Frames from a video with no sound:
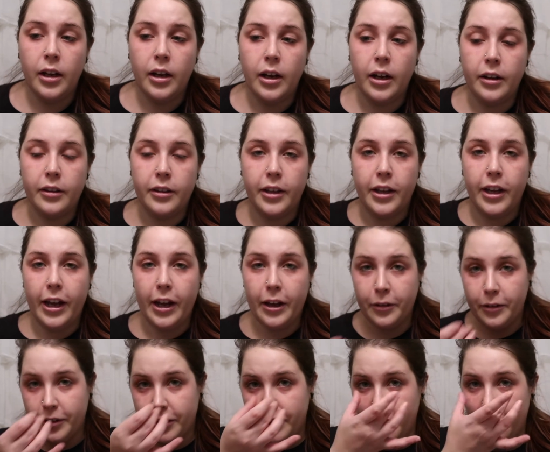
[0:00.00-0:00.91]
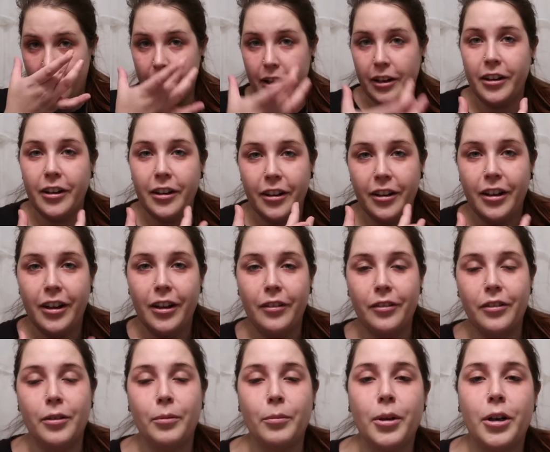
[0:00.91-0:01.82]
on the outside
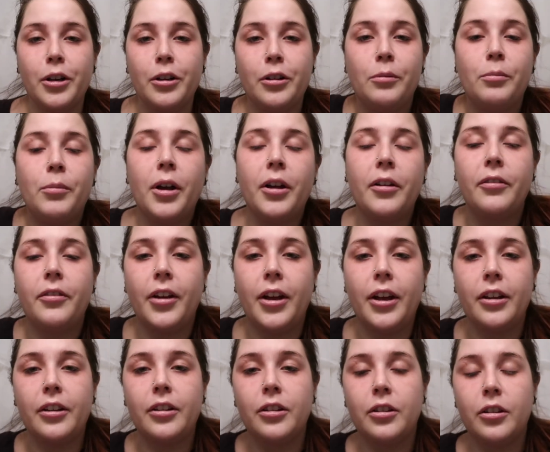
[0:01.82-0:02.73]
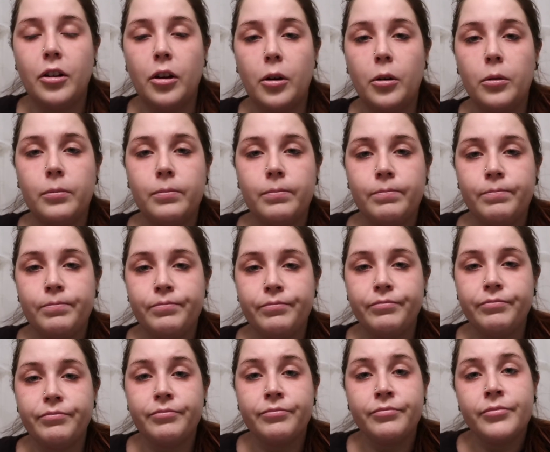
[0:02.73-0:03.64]
of the middle of my face. So
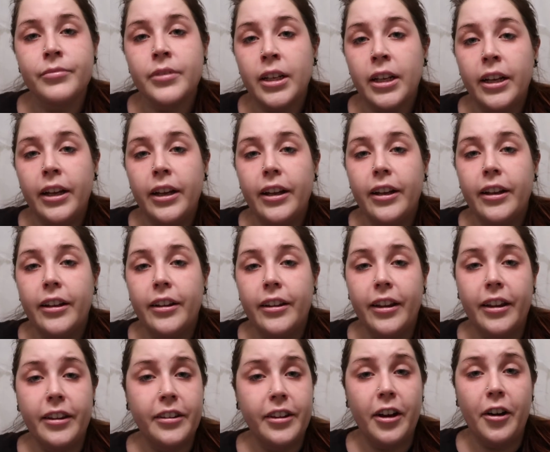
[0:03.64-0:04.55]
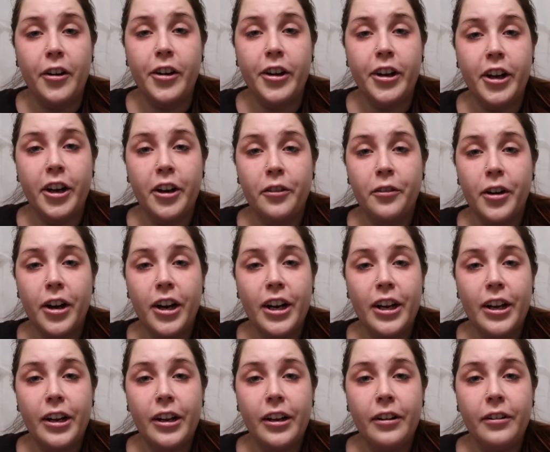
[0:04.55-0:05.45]
that's how I get
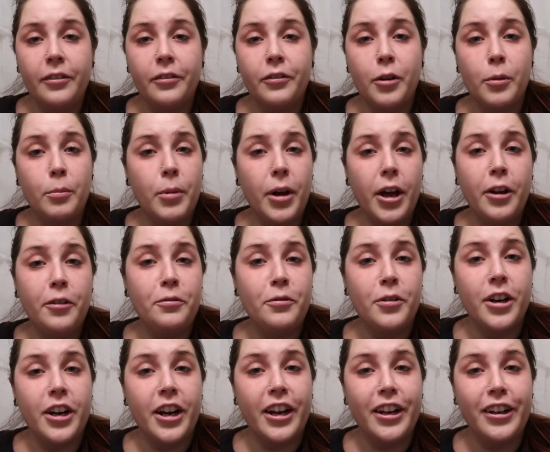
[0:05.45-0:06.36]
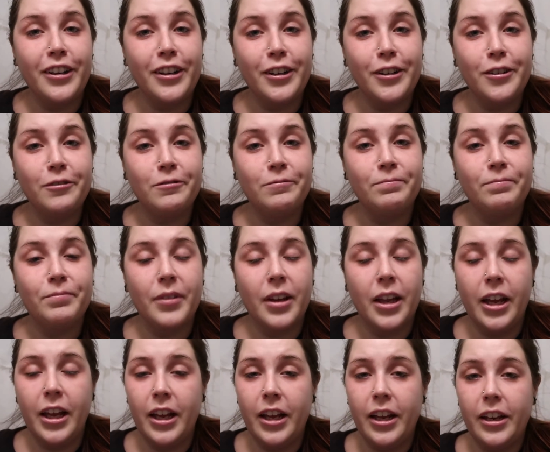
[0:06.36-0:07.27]
ready for bed when I do.
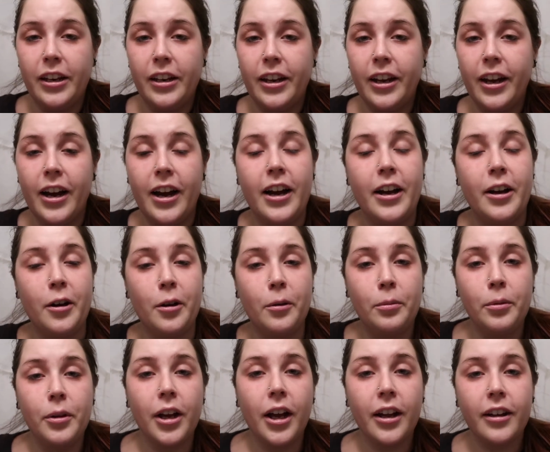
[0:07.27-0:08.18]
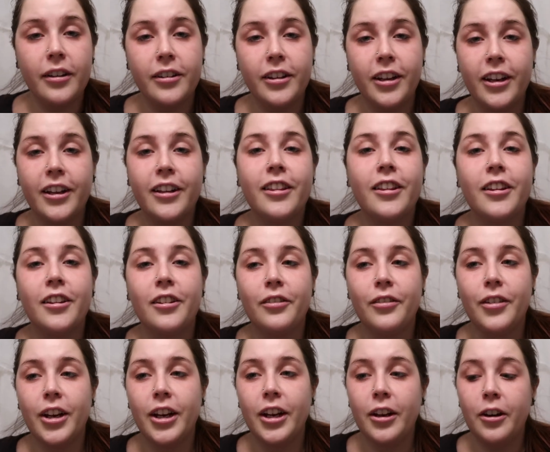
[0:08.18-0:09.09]
And I hope you guys like this
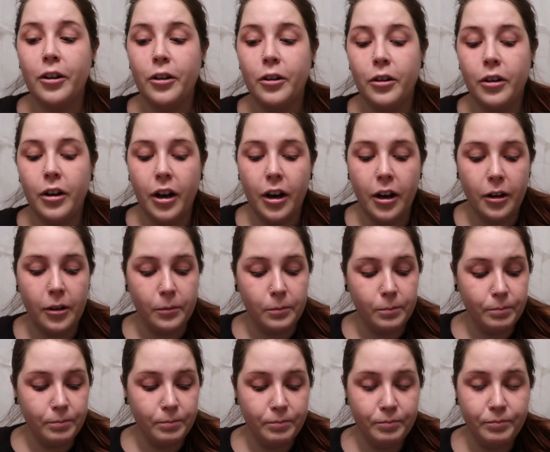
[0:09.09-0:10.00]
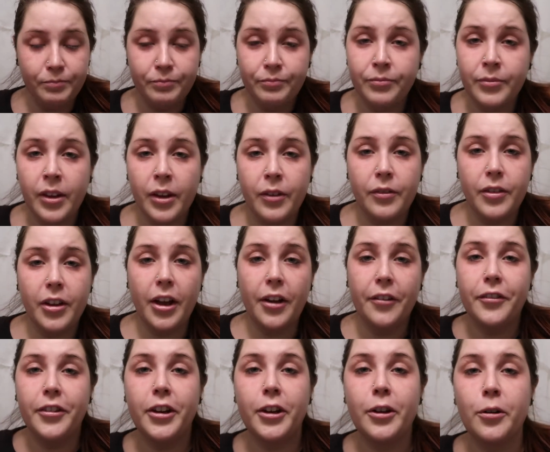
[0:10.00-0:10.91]
video. If you
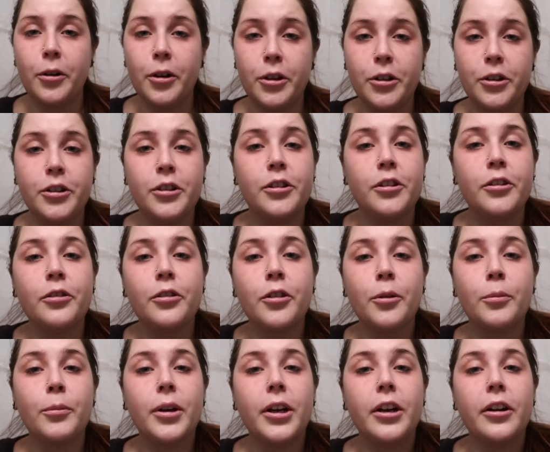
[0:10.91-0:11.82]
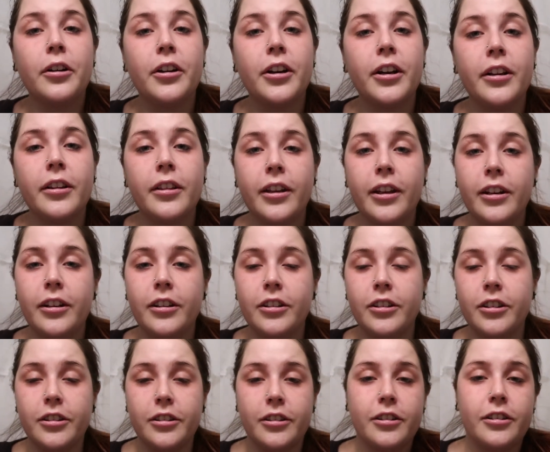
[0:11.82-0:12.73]
have any questions for me or anything,
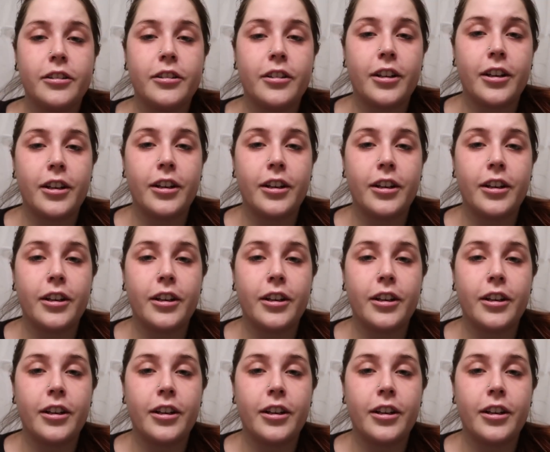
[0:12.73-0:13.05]
just